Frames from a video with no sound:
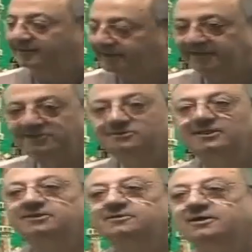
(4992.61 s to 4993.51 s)
it is
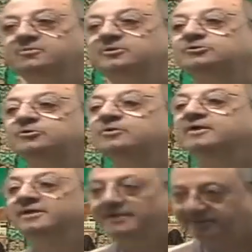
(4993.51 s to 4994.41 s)
tamizu
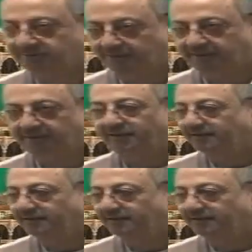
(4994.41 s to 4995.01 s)
nismati.